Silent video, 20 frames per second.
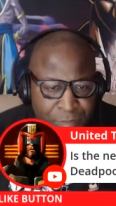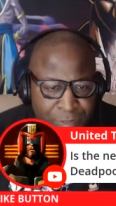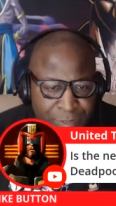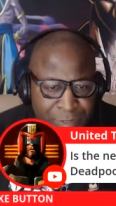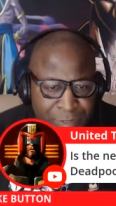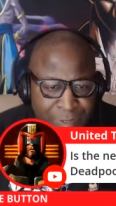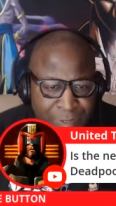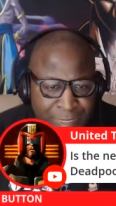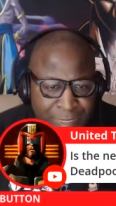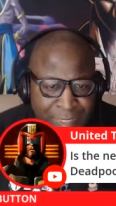
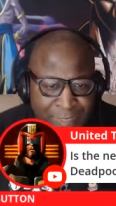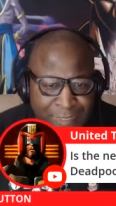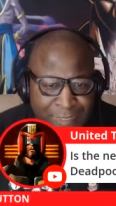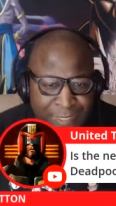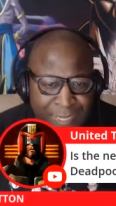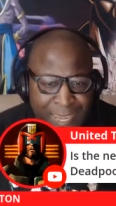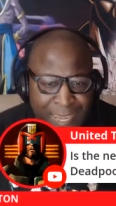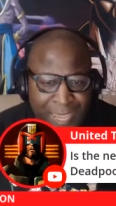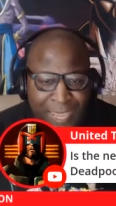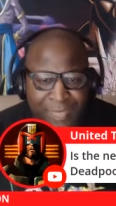Disney
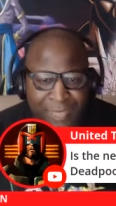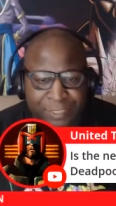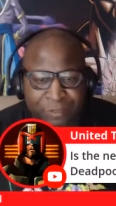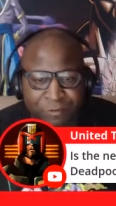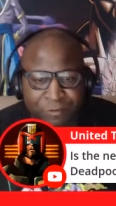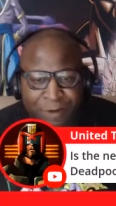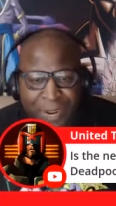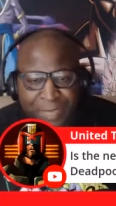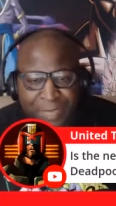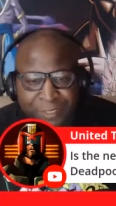has the
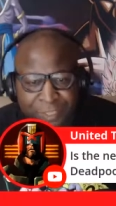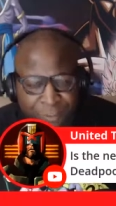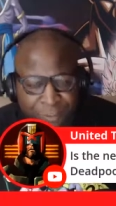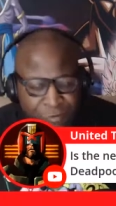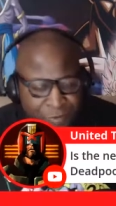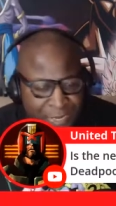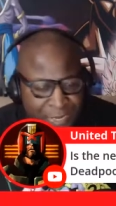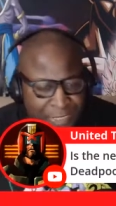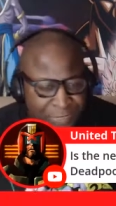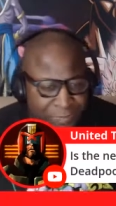rights to new
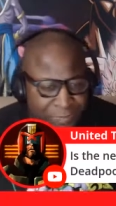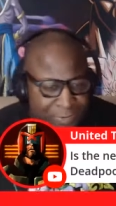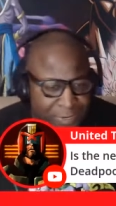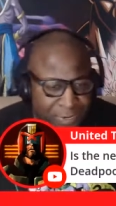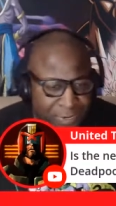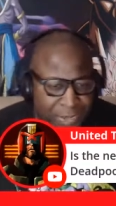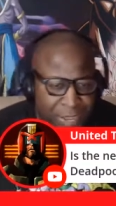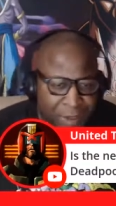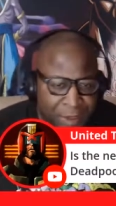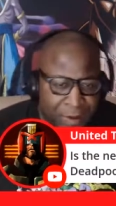X-Men
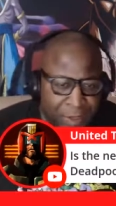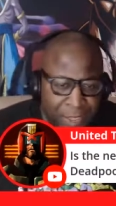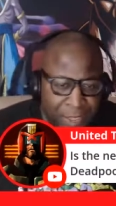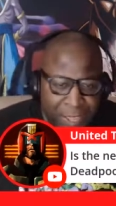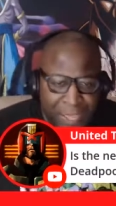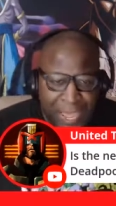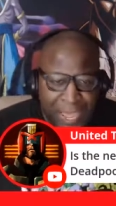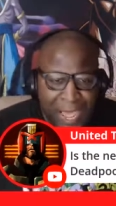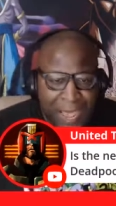now. I'm